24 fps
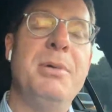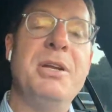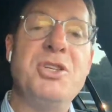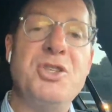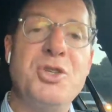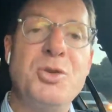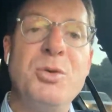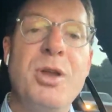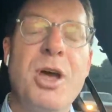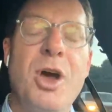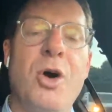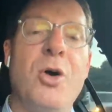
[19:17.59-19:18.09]
But
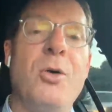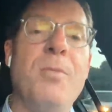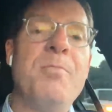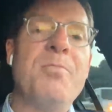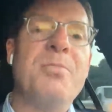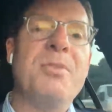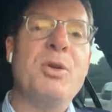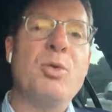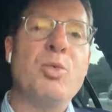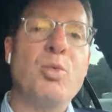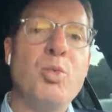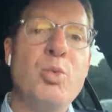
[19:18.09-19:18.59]
as you know,
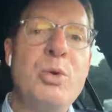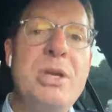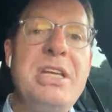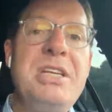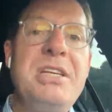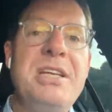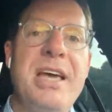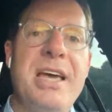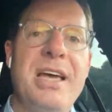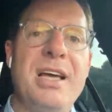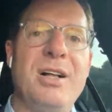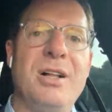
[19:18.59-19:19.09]

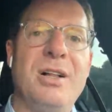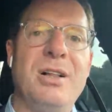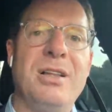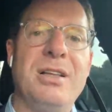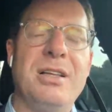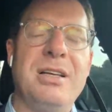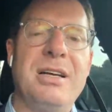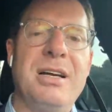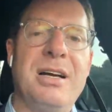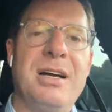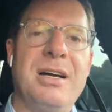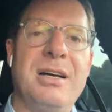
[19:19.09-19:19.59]

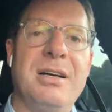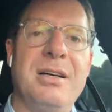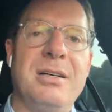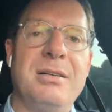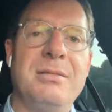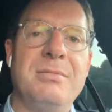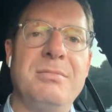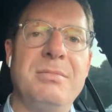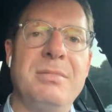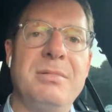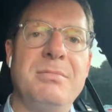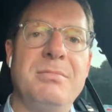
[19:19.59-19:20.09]

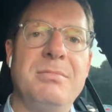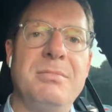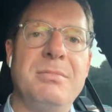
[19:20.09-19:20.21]
retail